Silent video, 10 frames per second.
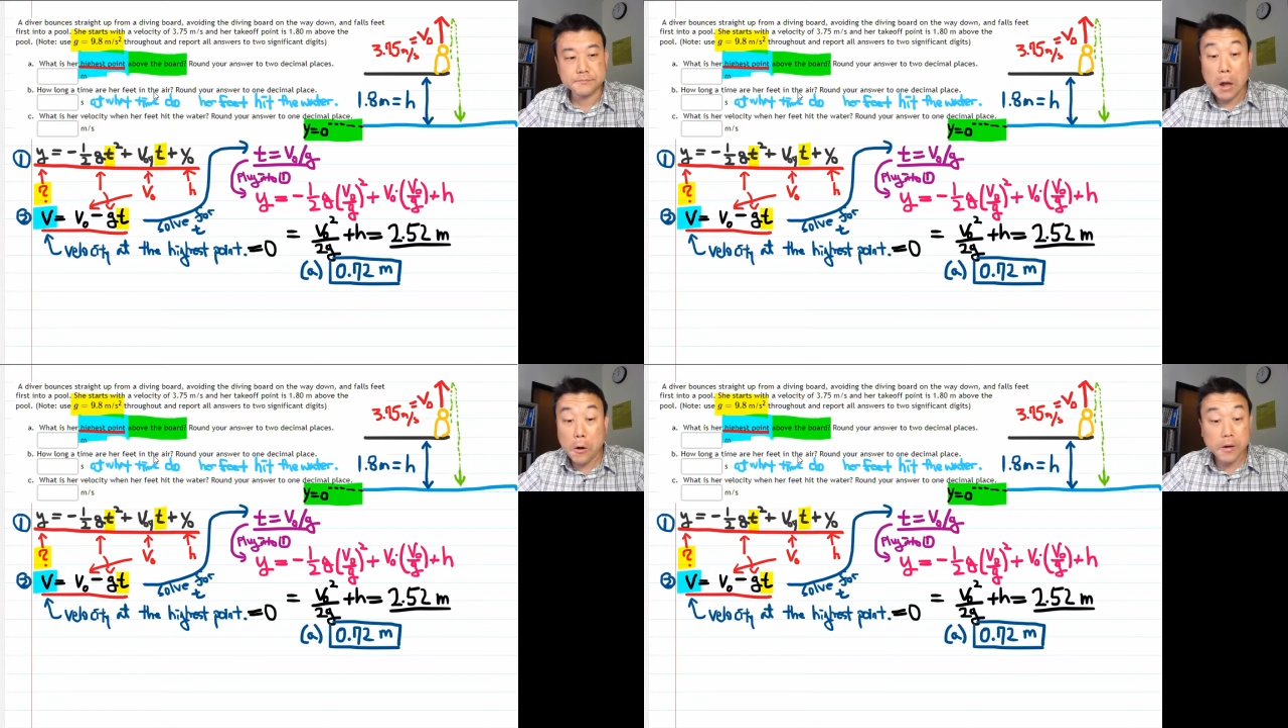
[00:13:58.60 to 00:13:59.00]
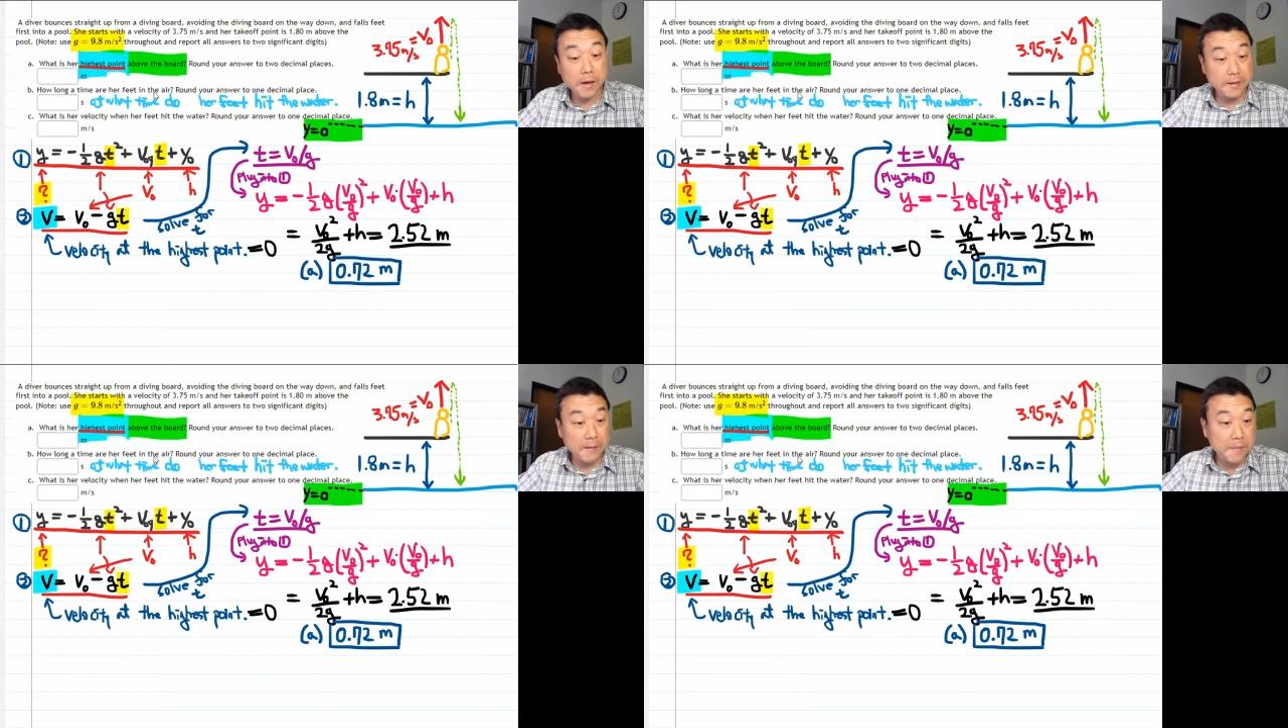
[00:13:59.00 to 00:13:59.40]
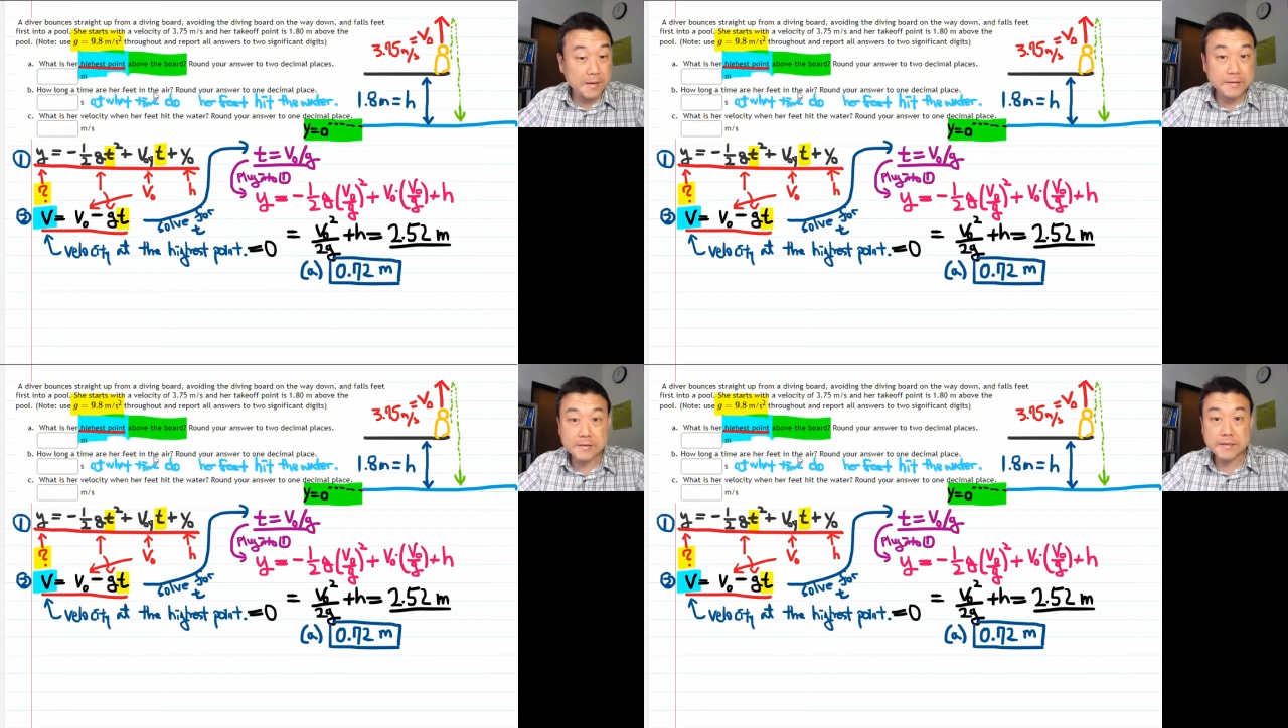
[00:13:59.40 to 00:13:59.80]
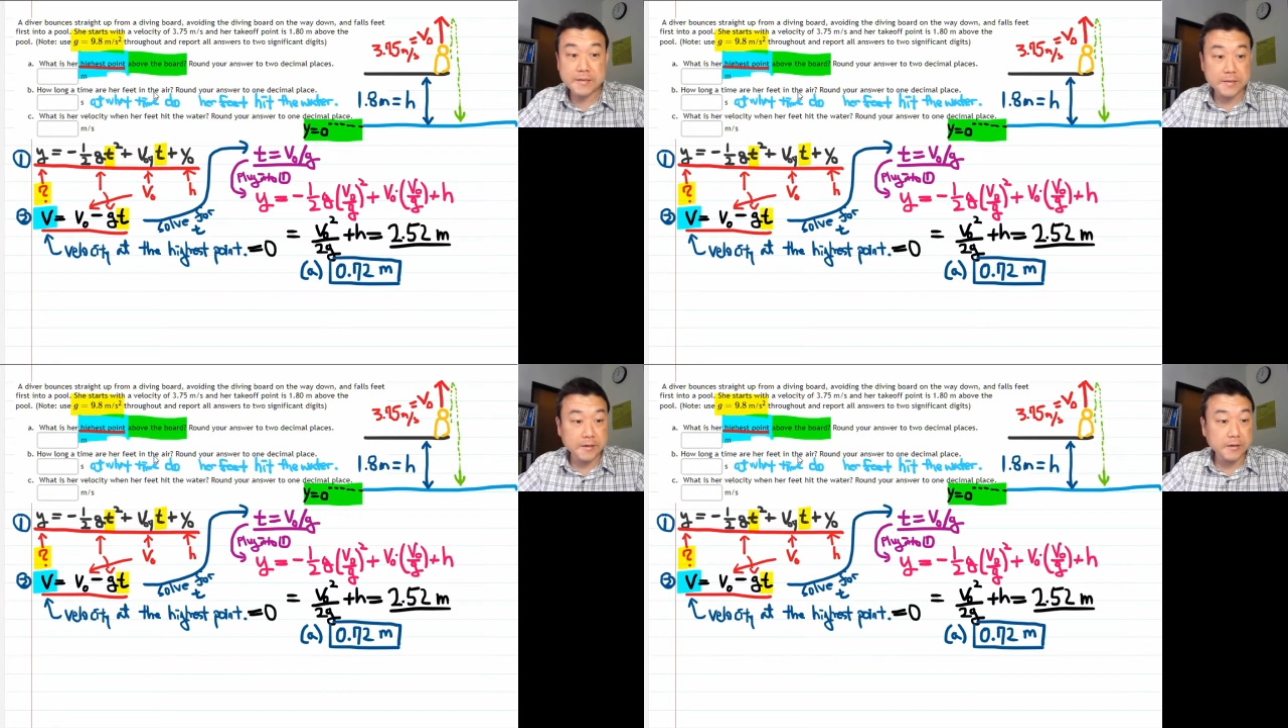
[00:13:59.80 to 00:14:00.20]
Okay, that makes it
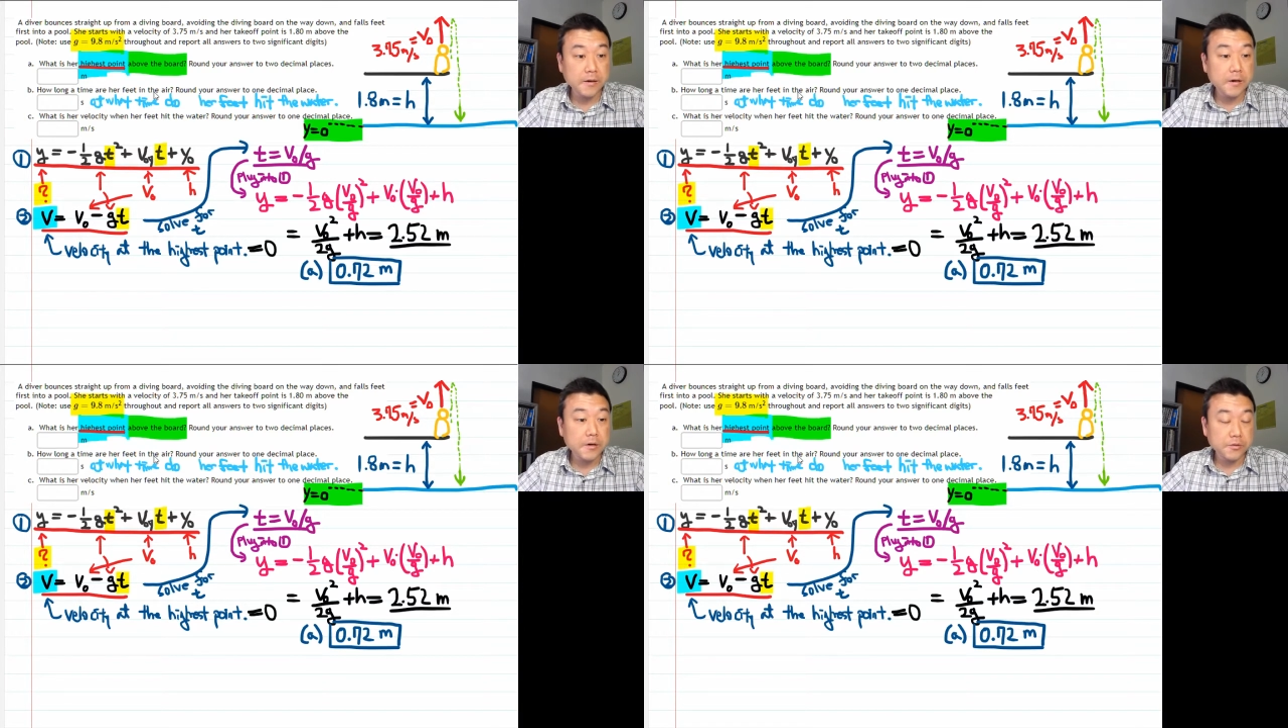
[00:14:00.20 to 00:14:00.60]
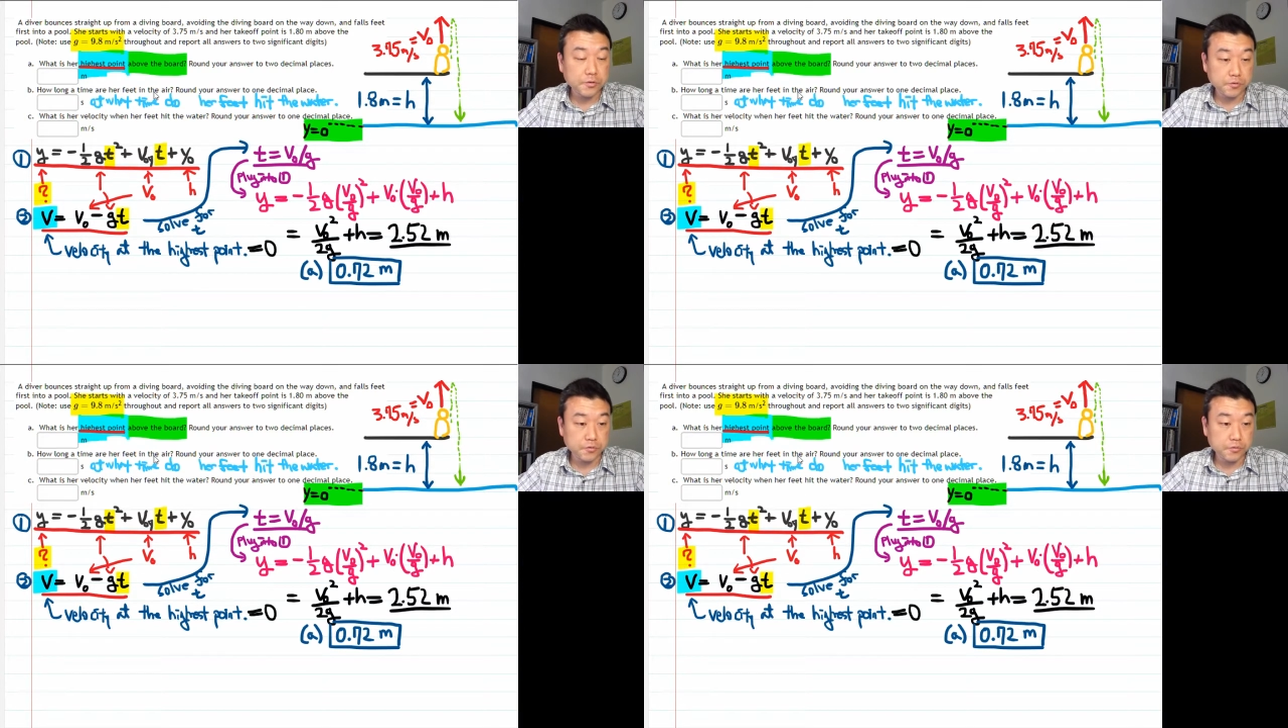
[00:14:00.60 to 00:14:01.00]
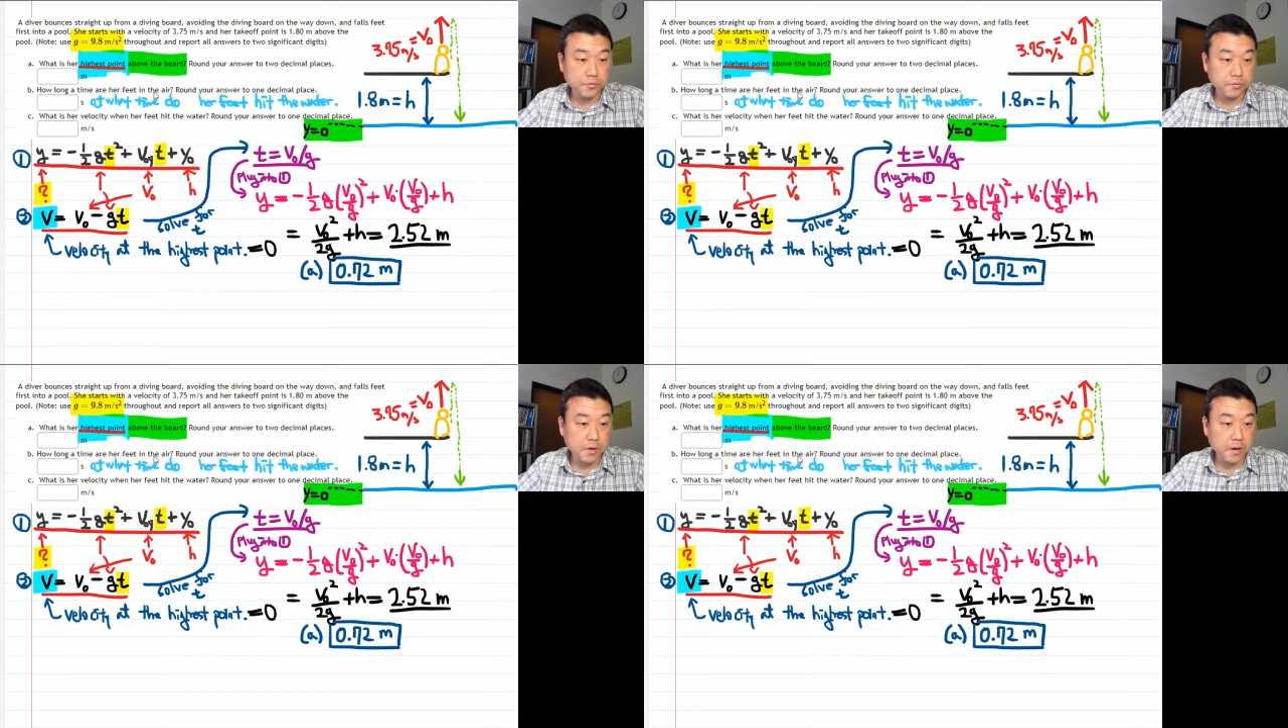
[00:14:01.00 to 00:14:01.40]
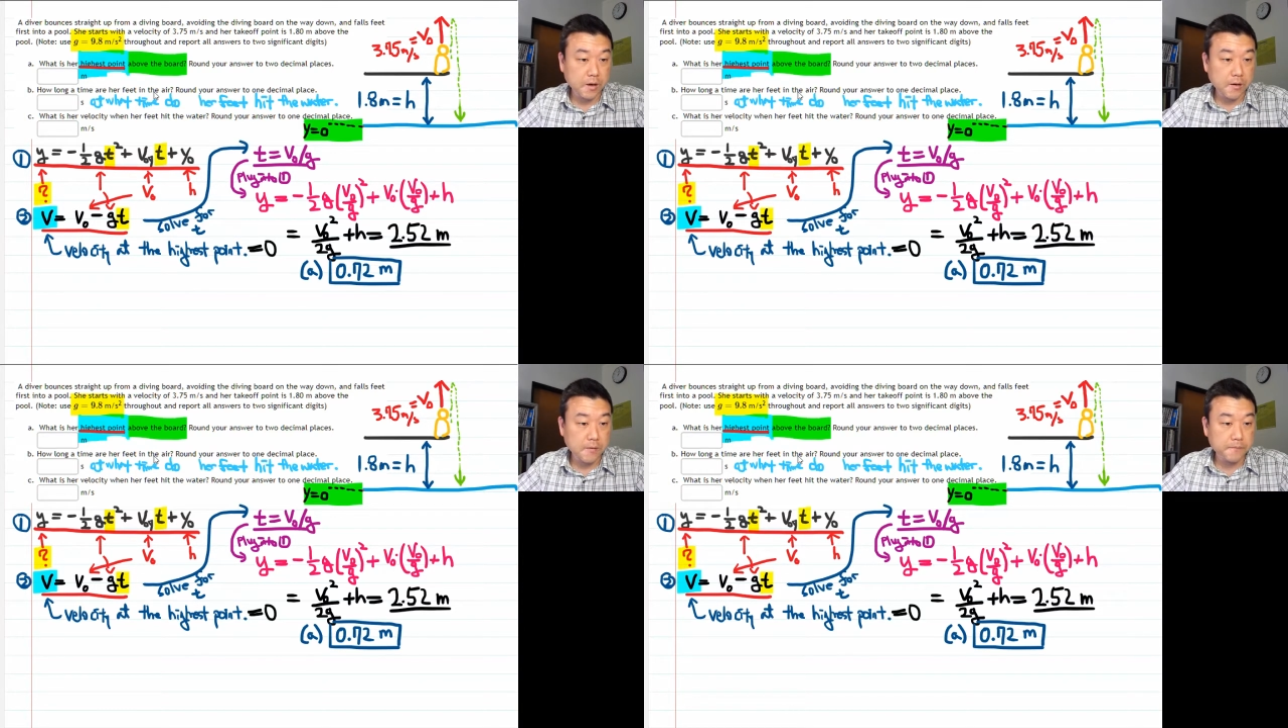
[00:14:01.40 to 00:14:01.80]
easier to
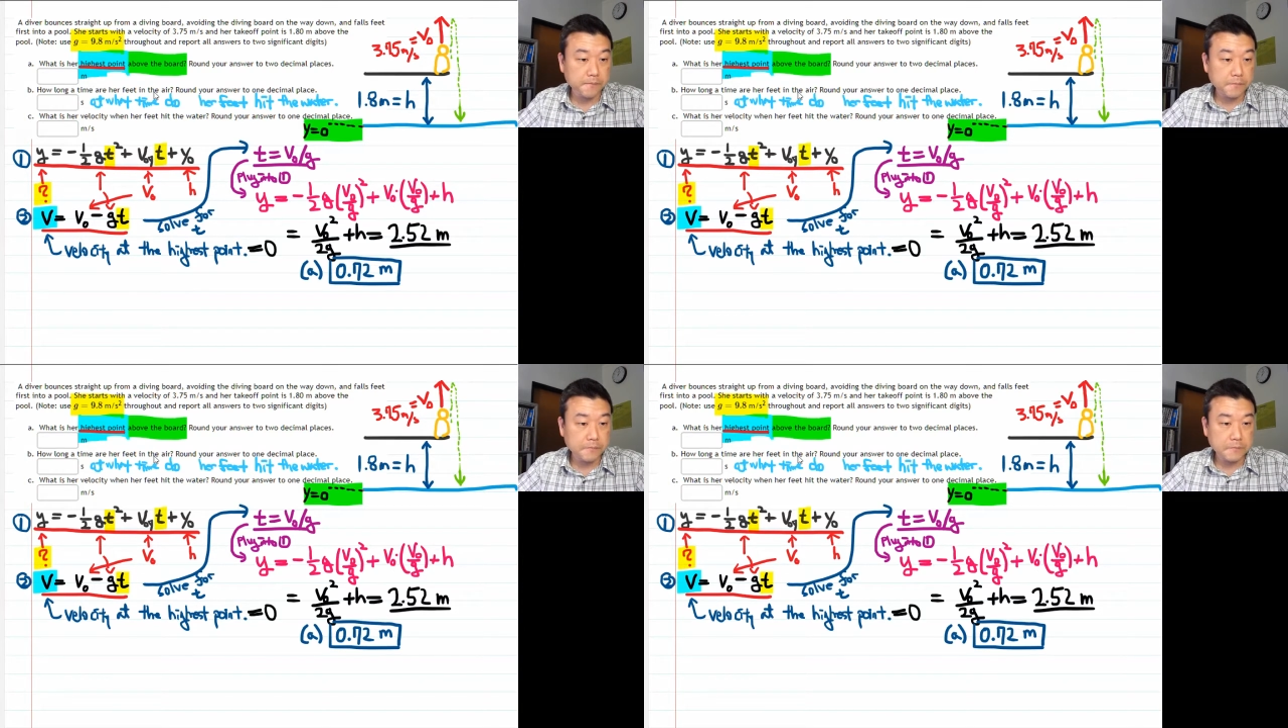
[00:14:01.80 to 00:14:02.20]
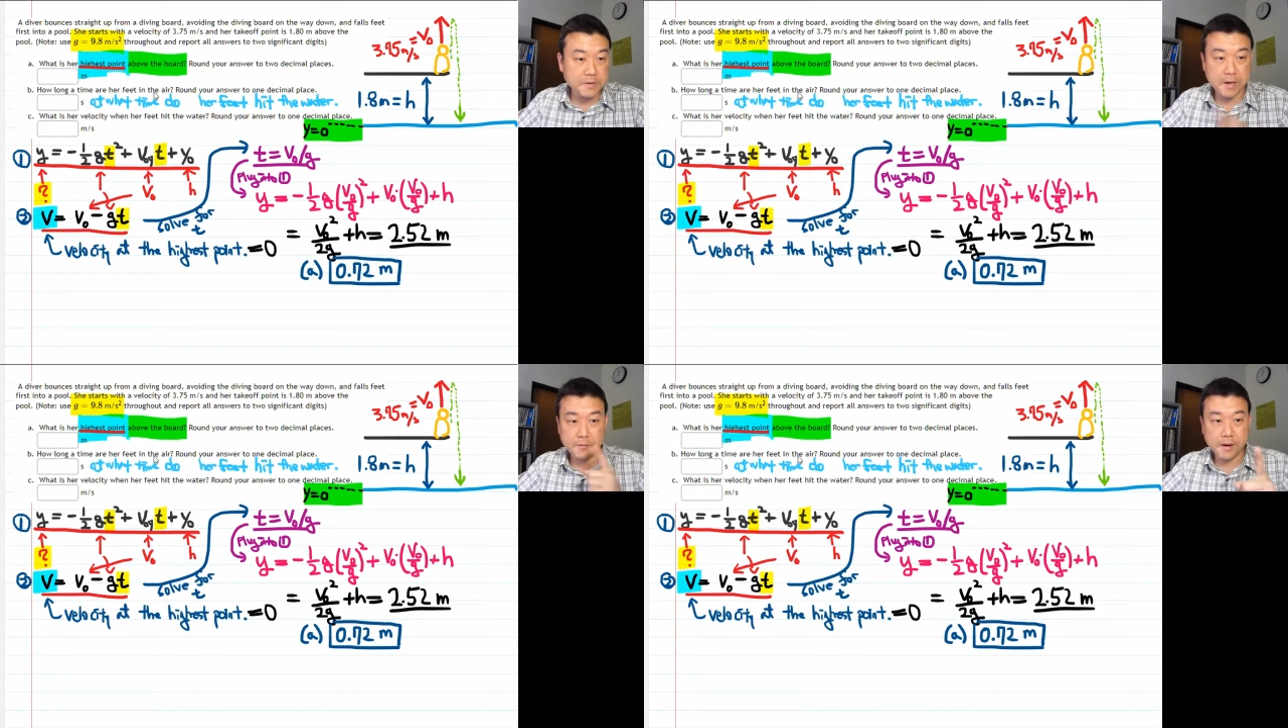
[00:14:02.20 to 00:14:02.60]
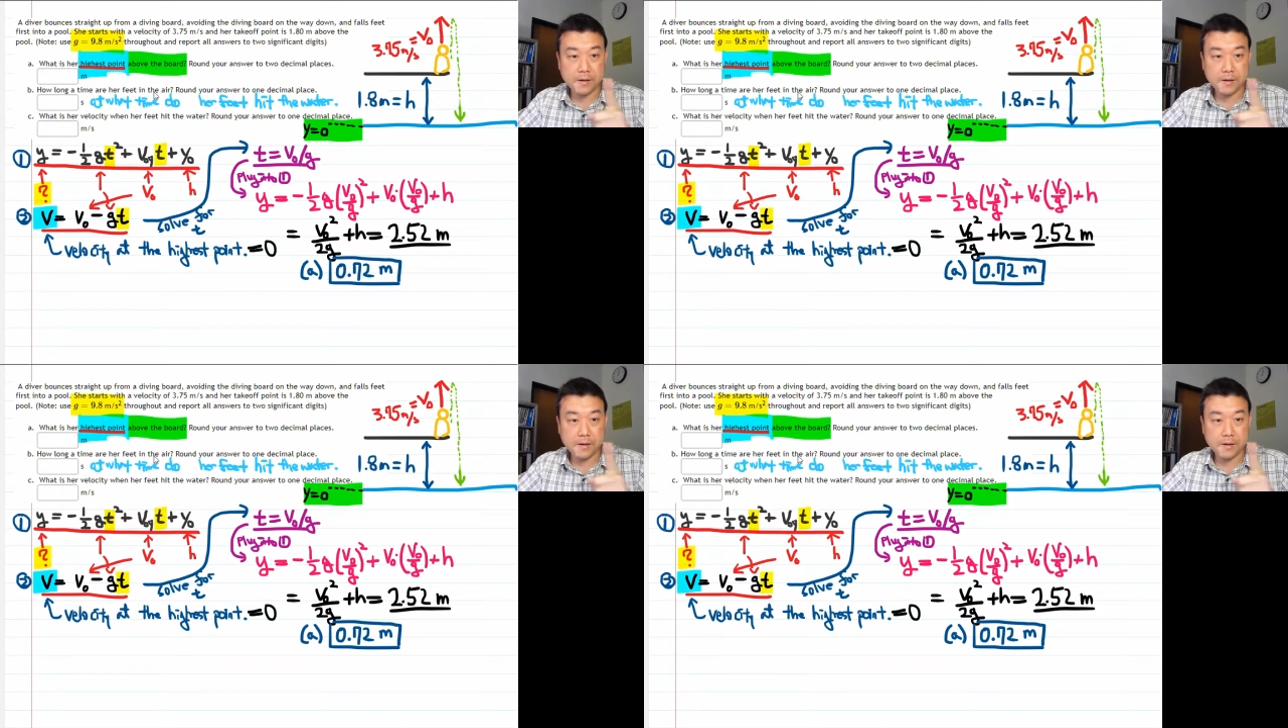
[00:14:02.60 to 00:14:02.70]
um, say what